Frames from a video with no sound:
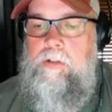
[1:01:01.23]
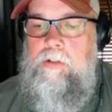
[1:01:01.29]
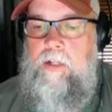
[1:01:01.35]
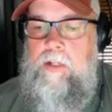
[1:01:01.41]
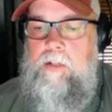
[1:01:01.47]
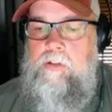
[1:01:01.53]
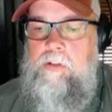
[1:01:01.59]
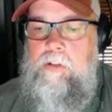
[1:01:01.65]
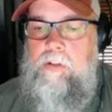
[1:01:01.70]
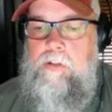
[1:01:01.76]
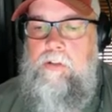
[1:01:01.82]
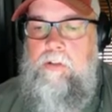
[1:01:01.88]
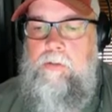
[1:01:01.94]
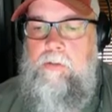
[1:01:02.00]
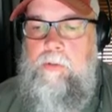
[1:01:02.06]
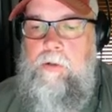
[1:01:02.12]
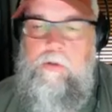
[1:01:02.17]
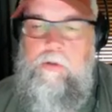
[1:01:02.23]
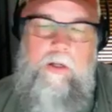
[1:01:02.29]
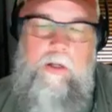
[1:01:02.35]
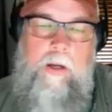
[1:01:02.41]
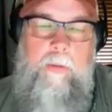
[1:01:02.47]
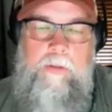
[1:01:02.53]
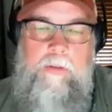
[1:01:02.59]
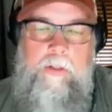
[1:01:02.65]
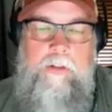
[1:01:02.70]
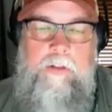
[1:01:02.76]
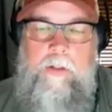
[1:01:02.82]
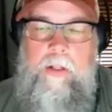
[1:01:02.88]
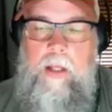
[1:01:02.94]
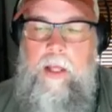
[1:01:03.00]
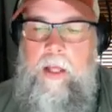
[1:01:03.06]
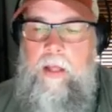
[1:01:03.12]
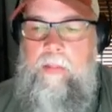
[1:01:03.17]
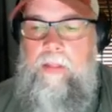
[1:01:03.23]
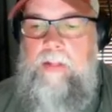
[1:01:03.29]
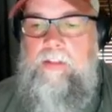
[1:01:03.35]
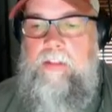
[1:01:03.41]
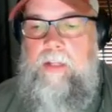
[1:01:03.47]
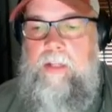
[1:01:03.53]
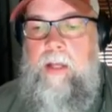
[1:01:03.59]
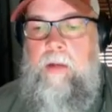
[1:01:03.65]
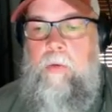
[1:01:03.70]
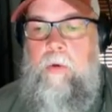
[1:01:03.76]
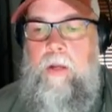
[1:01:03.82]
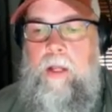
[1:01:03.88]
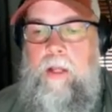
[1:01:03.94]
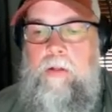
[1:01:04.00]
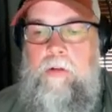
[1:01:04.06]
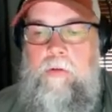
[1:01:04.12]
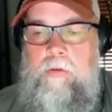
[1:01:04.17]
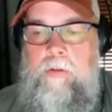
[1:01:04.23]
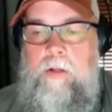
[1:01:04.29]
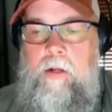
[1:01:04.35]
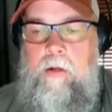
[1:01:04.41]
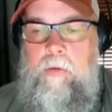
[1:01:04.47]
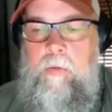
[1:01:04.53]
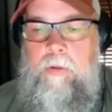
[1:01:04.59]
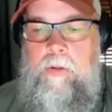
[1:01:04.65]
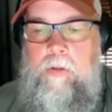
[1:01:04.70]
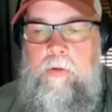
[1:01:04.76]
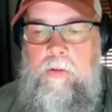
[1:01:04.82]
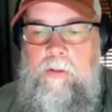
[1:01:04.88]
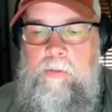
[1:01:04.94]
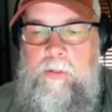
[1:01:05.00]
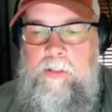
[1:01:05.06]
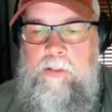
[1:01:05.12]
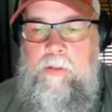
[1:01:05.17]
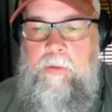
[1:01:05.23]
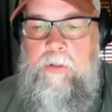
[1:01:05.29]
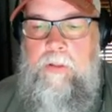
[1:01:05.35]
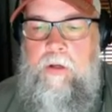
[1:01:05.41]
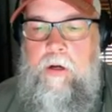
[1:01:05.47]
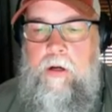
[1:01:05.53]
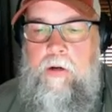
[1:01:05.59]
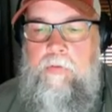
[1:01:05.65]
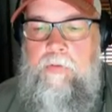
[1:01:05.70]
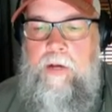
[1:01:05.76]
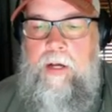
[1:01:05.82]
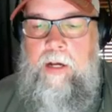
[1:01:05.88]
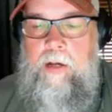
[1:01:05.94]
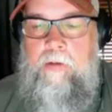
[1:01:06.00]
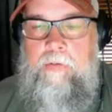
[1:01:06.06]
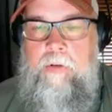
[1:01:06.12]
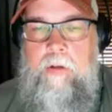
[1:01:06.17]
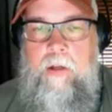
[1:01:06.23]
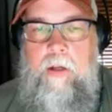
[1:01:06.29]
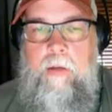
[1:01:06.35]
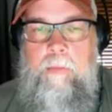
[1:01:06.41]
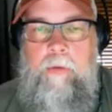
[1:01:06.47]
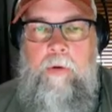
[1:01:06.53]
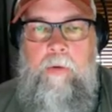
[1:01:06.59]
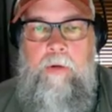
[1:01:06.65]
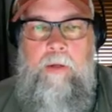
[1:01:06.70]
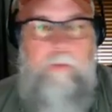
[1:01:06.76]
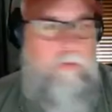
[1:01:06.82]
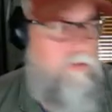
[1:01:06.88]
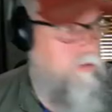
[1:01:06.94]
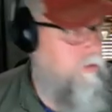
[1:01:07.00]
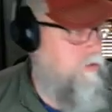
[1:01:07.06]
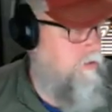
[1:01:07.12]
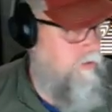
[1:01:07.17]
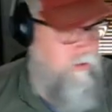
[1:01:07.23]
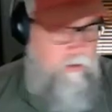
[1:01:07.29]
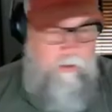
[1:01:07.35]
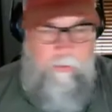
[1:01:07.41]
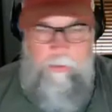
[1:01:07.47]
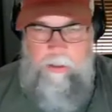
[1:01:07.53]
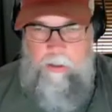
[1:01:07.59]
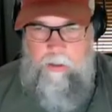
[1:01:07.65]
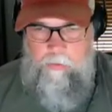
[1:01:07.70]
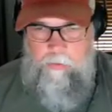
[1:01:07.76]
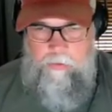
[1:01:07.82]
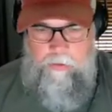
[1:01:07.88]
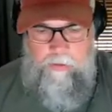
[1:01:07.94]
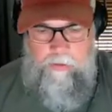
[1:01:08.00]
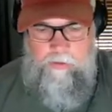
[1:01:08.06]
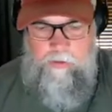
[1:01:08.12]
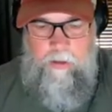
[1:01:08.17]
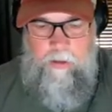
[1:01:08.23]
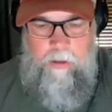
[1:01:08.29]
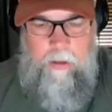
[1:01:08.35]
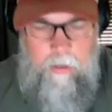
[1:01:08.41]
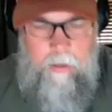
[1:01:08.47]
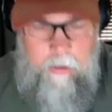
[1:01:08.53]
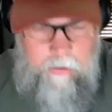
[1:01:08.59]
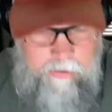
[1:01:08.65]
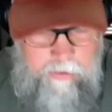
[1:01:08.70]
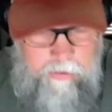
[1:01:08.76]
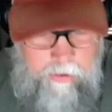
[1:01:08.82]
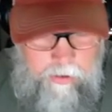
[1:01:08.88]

I adjust the exposure compensation. That's kind of what I do there with the, especially with the R5. But when I'm still using some of my old DSLRs,